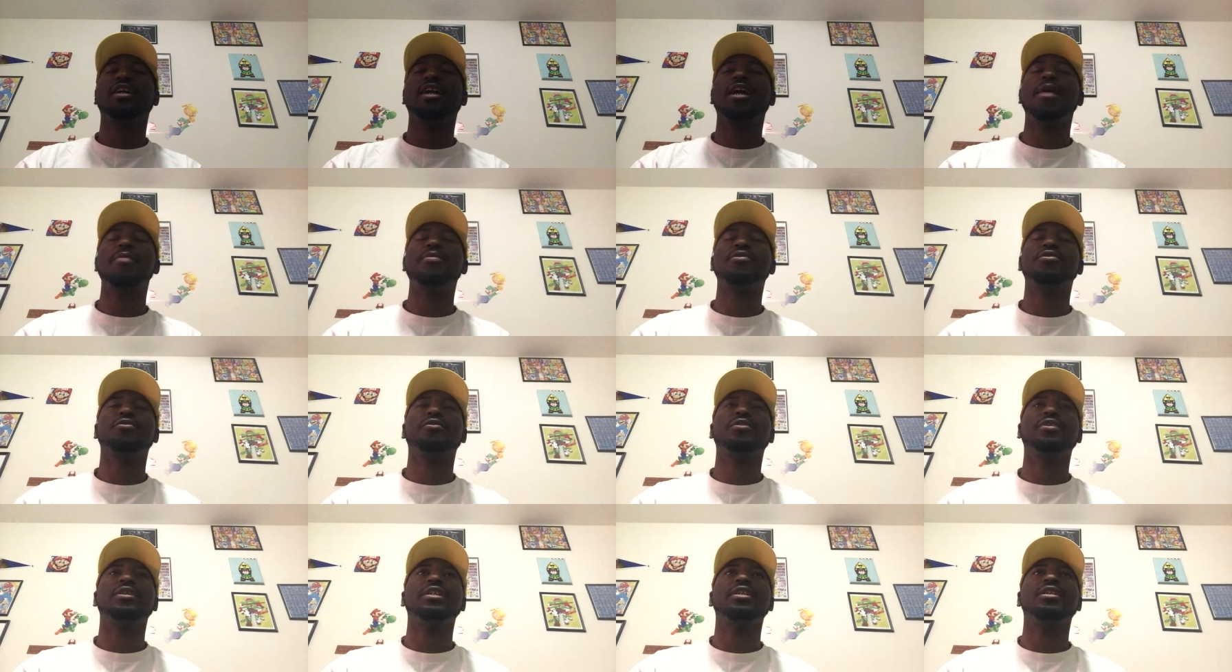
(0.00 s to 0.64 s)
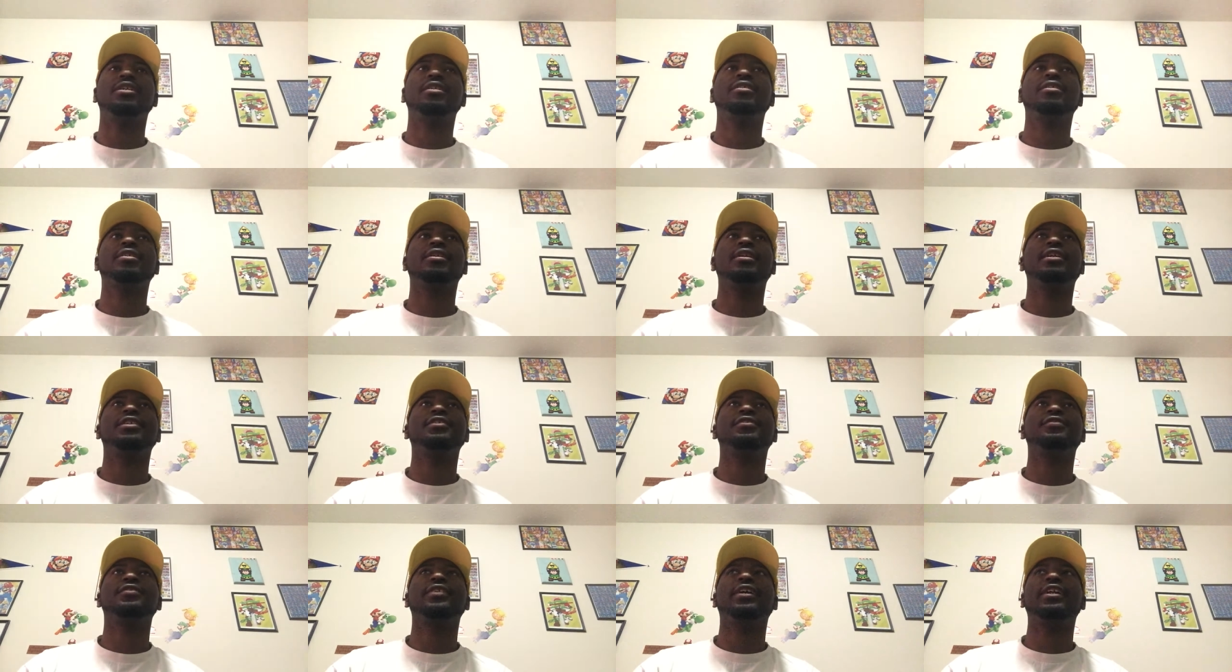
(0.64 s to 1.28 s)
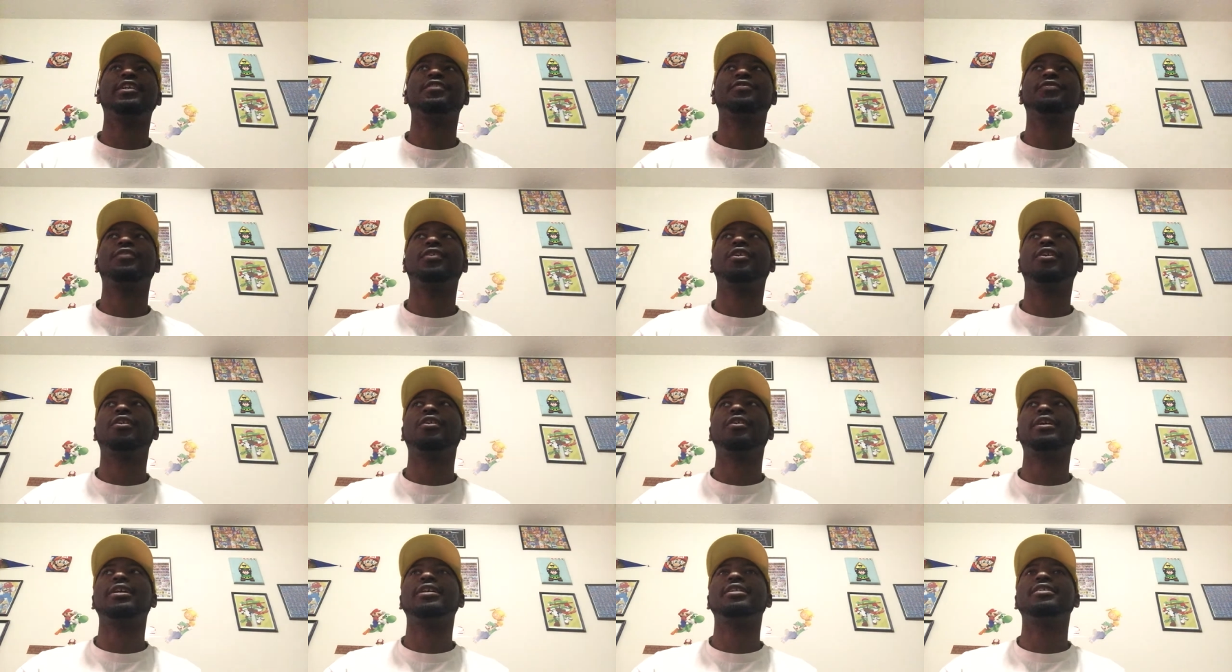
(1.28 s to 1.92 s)
times we're in as, as
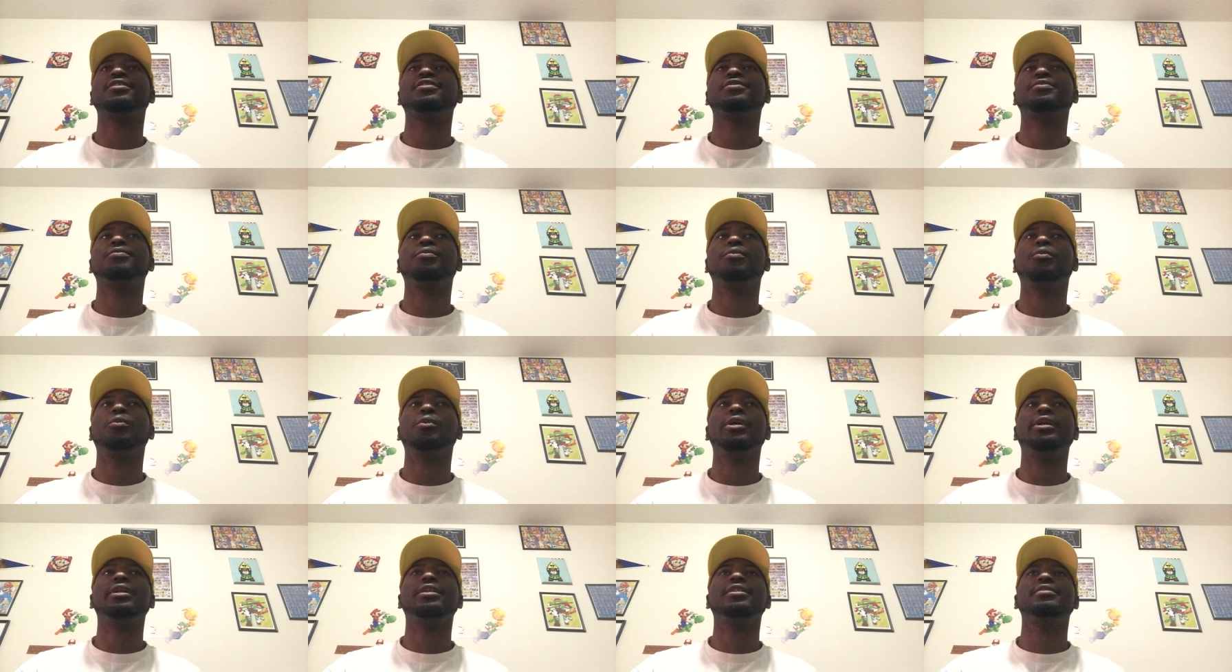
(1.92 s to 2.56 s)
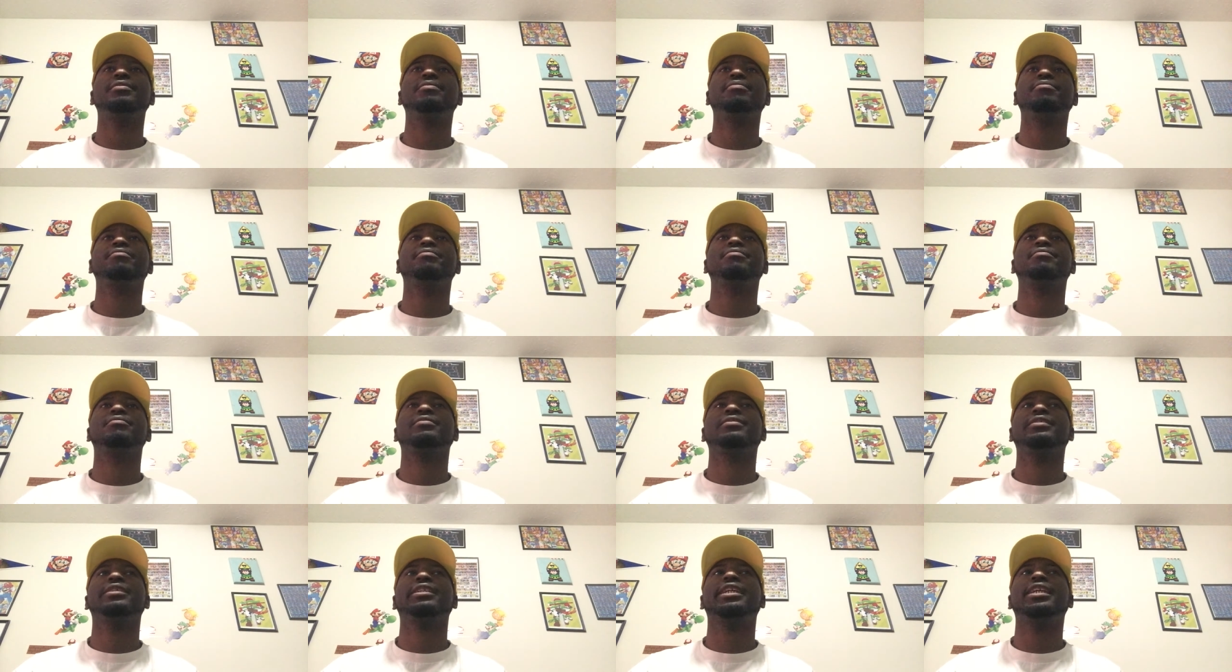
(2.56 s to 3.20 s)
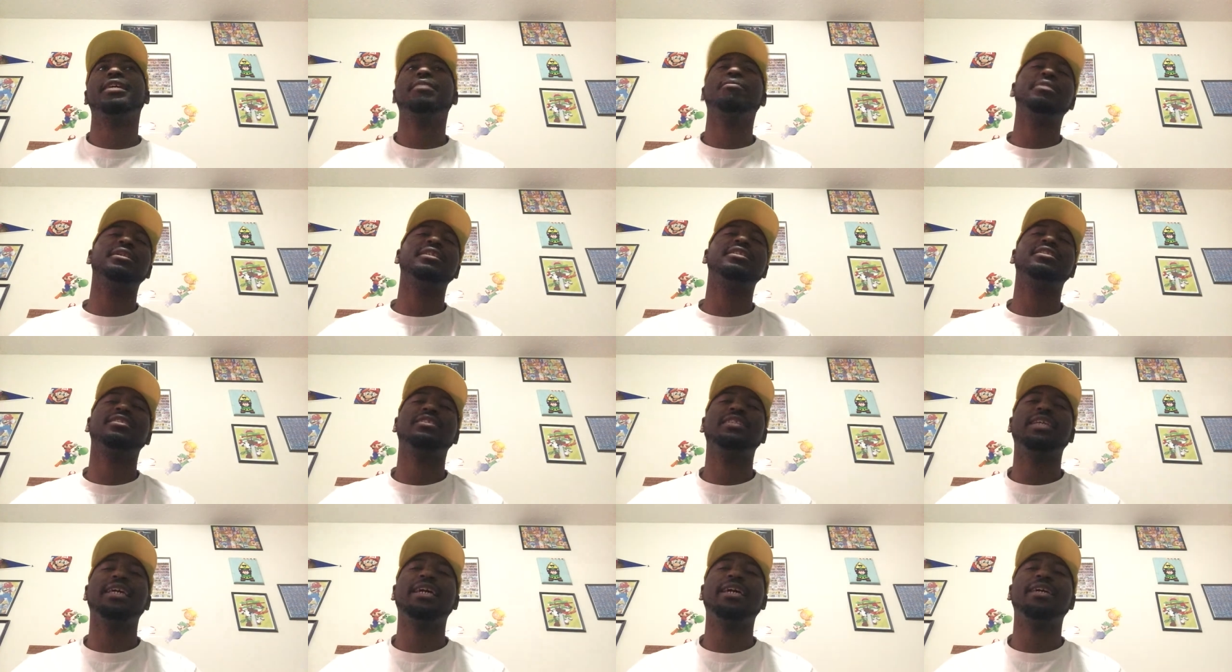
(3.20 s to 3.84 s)
far as what can be
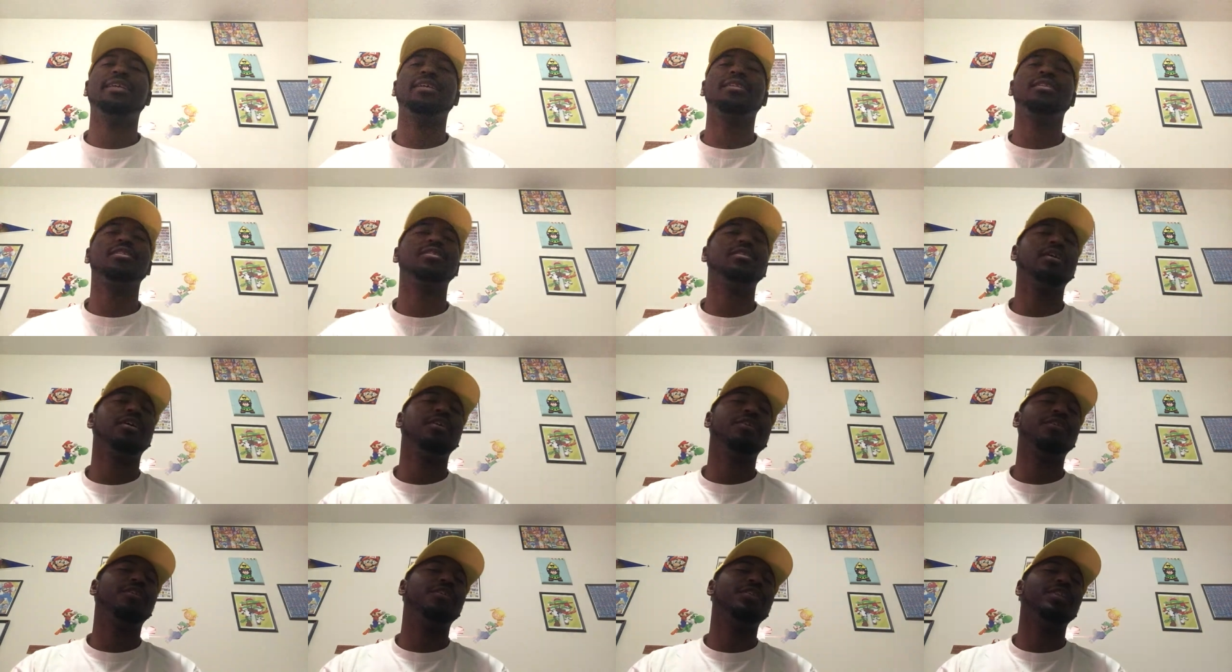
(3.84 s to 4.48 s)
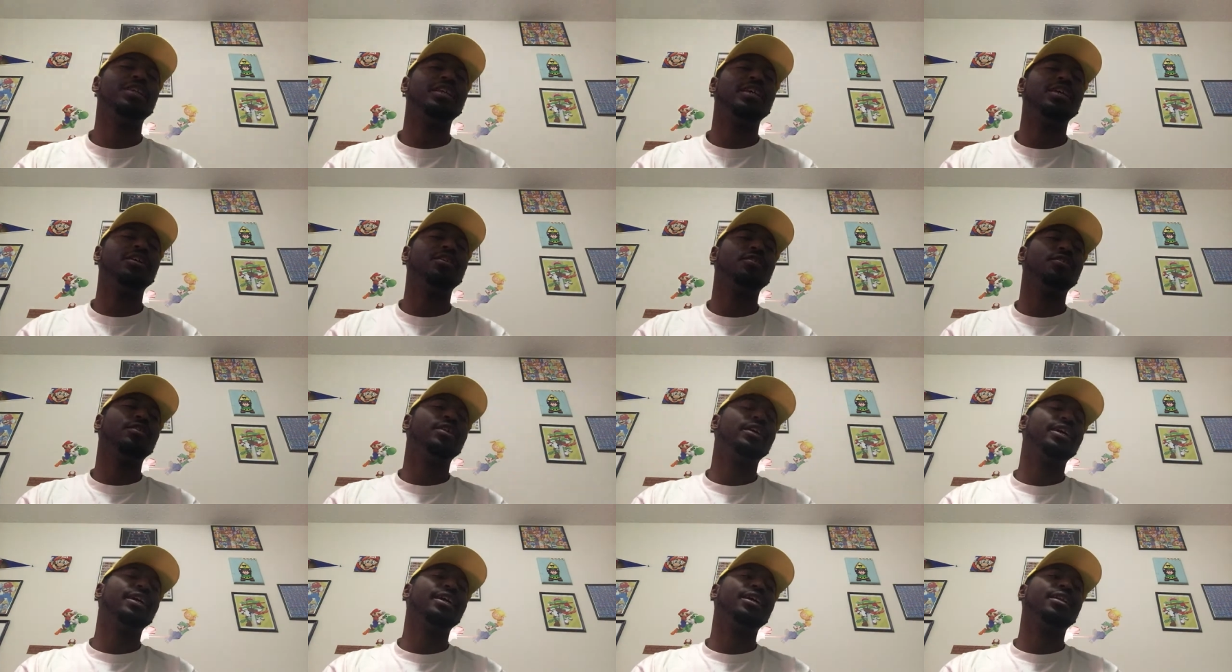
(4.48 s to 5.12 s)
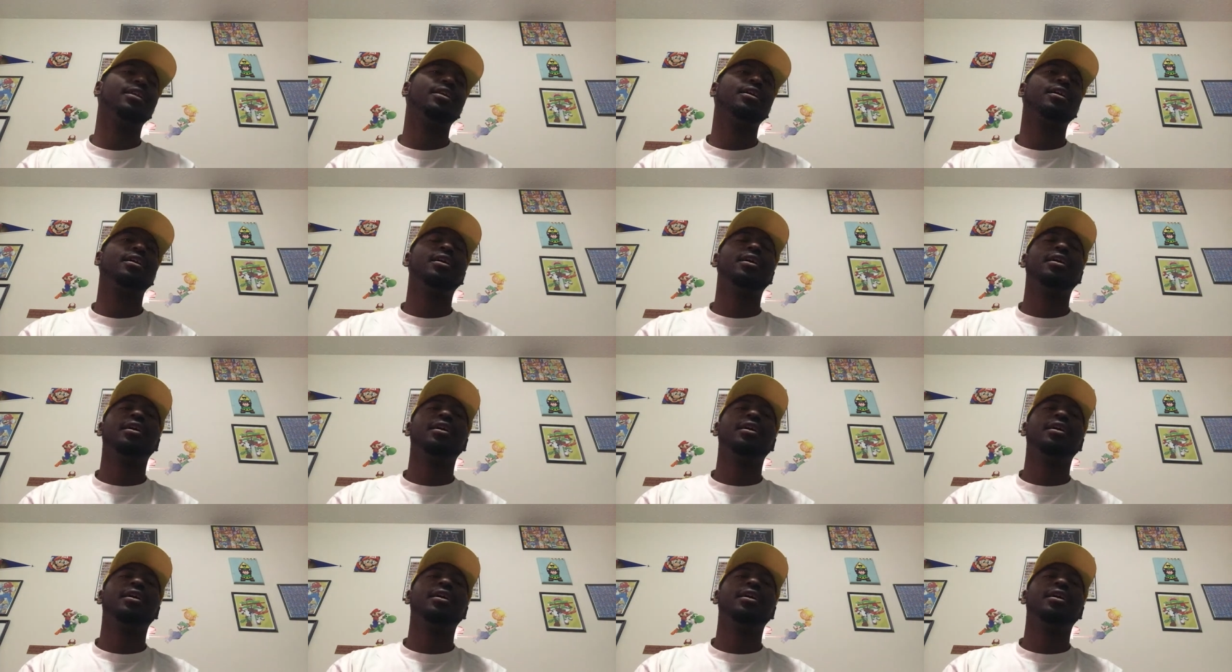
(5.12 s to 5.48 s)
said and done on the internet.